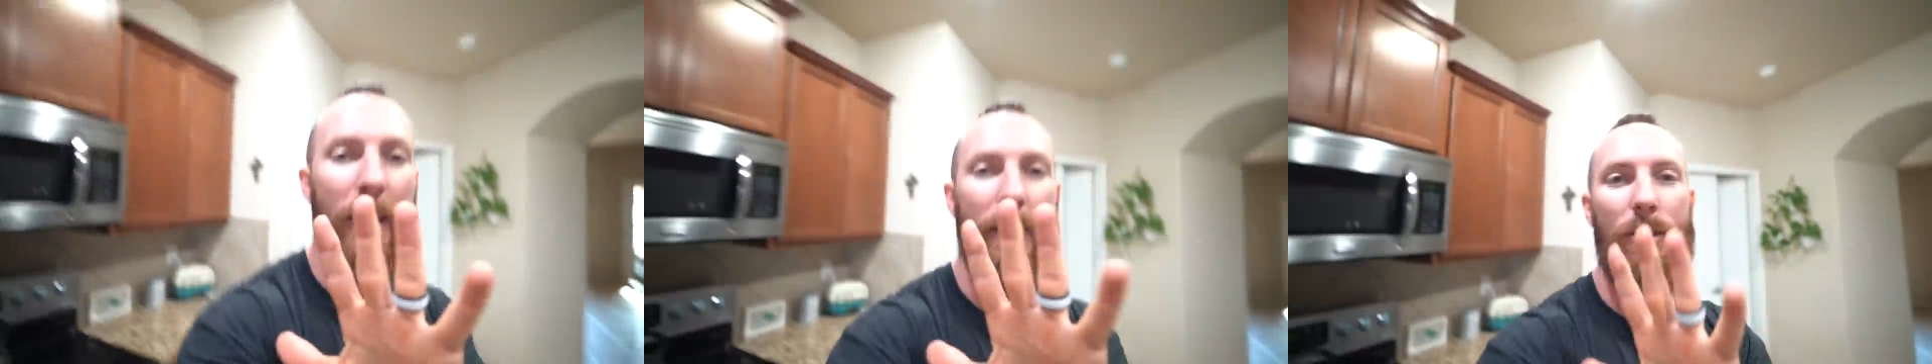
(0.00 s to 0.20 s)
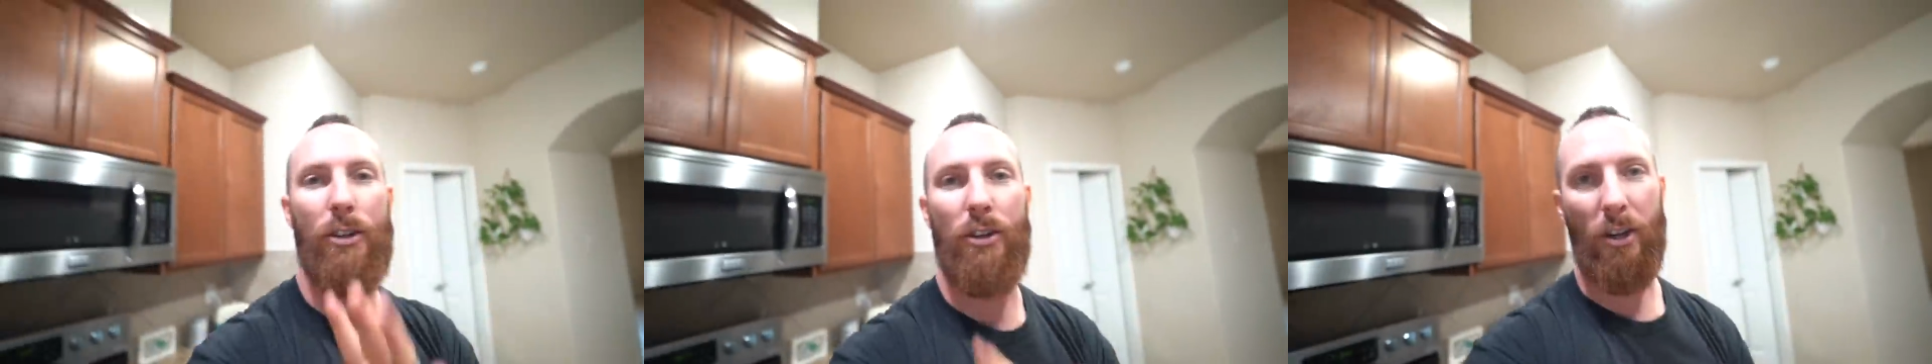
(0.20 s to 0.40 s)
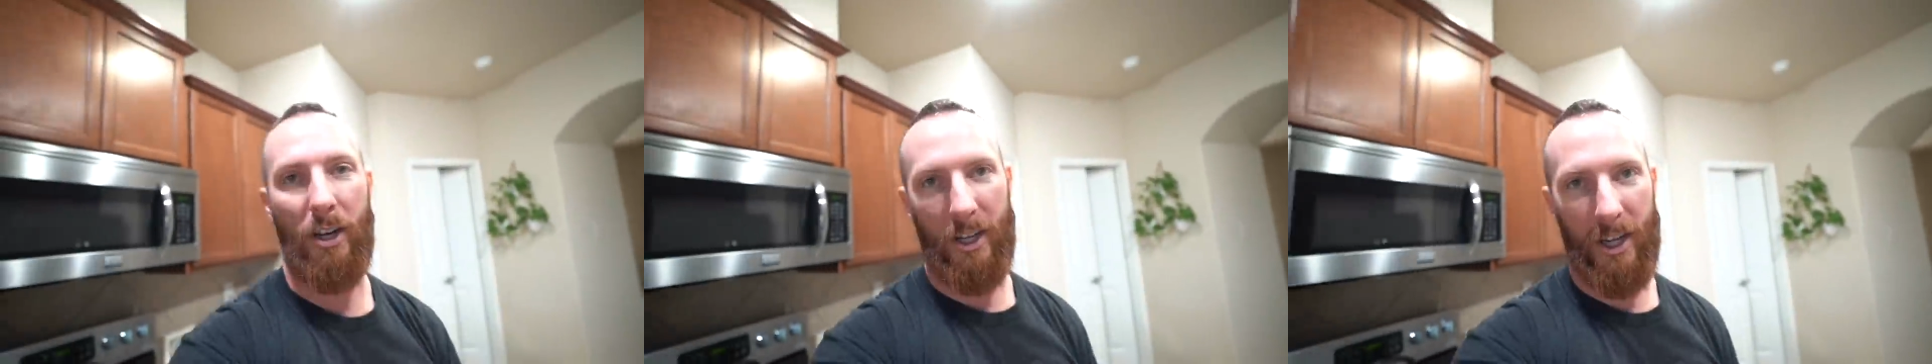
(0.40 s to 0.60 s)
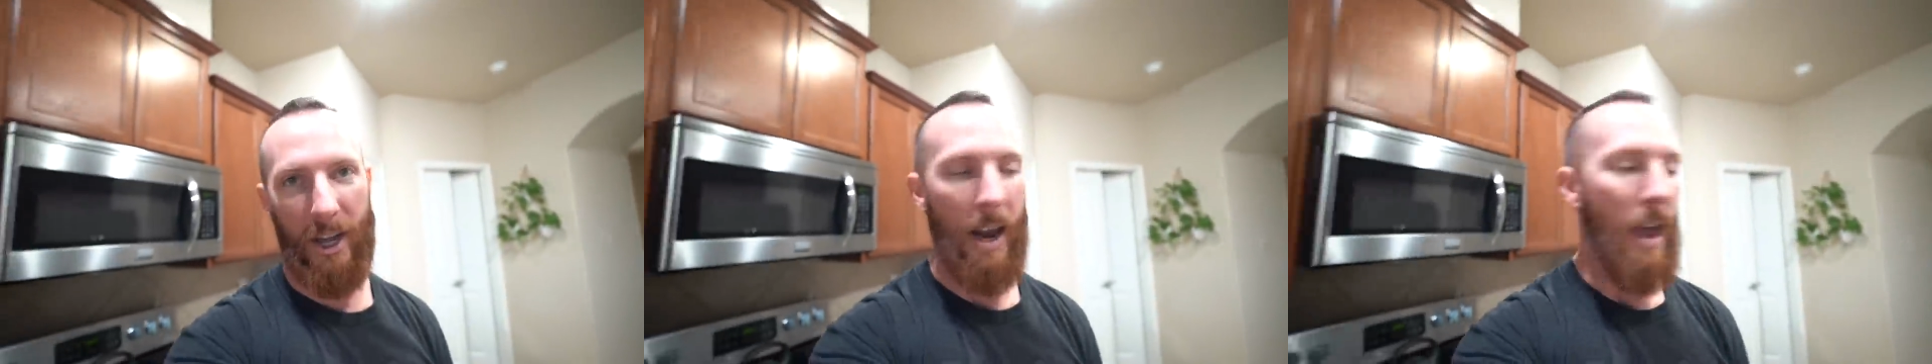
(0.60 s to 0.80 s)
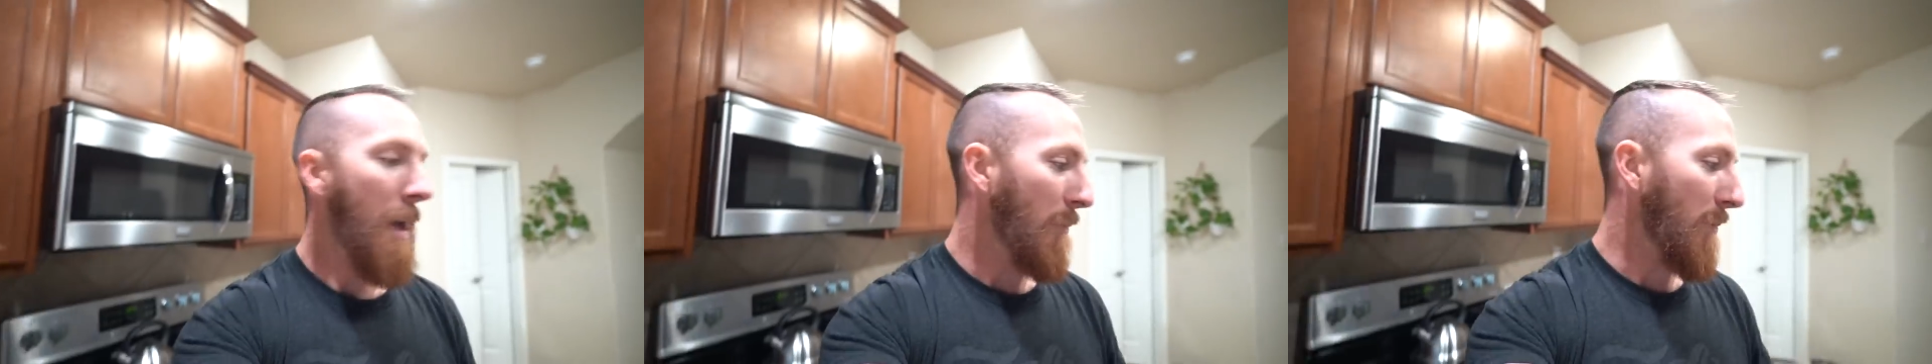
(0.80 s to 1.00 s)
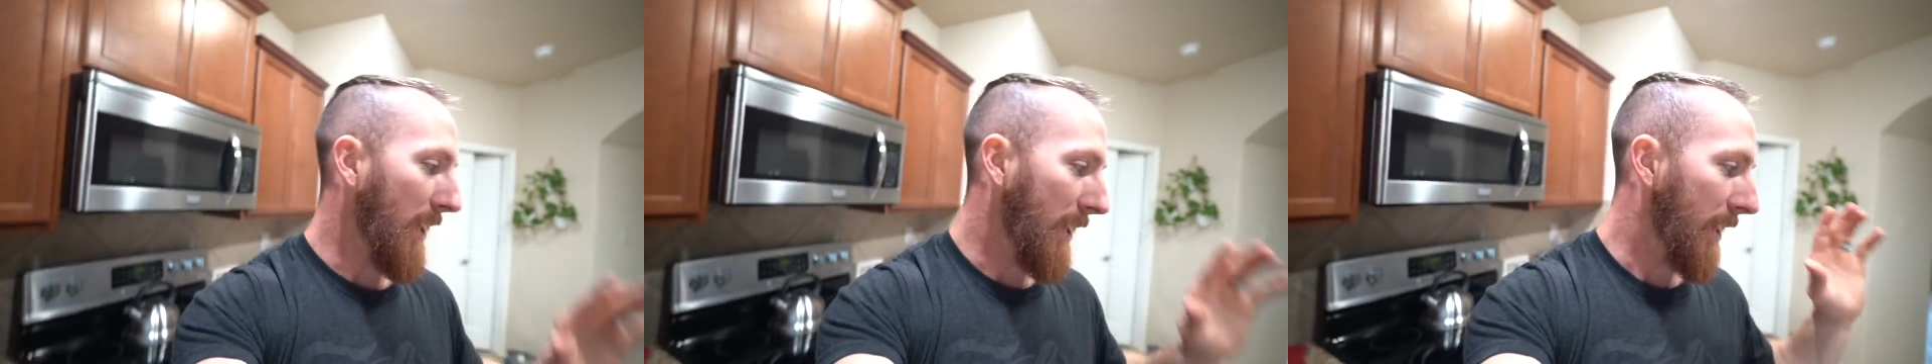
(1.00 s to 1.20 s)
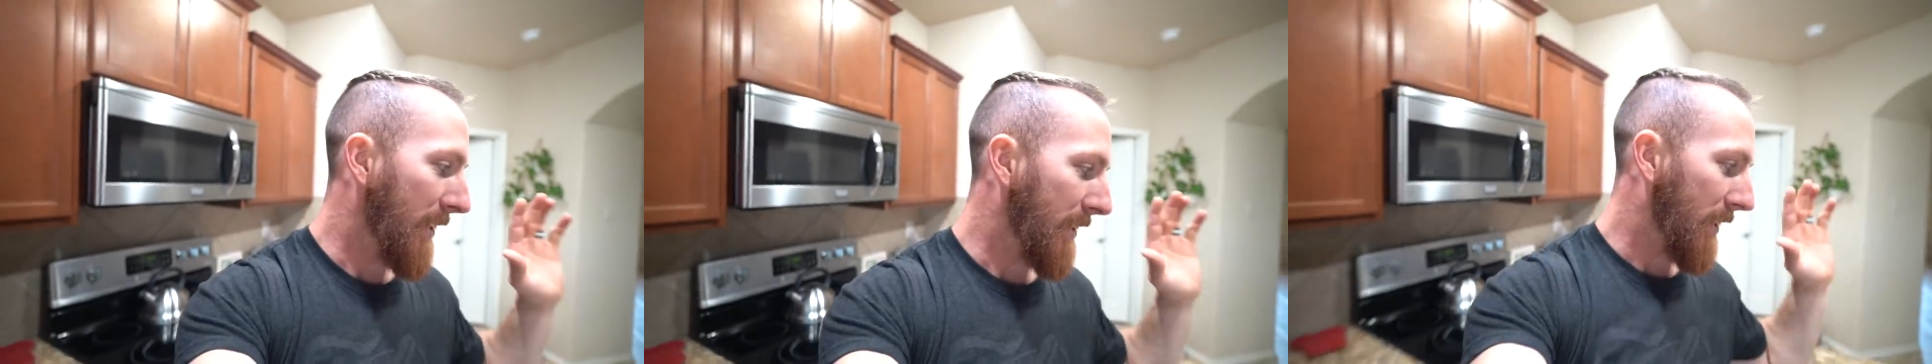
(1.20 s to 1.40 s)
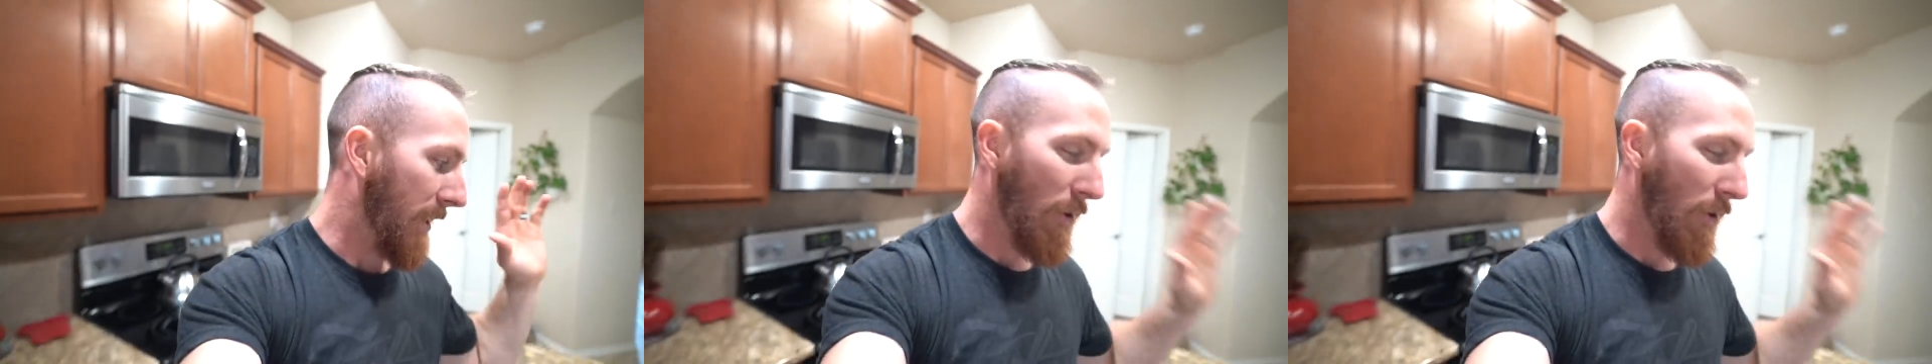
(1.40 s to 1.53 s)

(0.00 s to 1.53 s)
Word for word: That's all you're gonna get because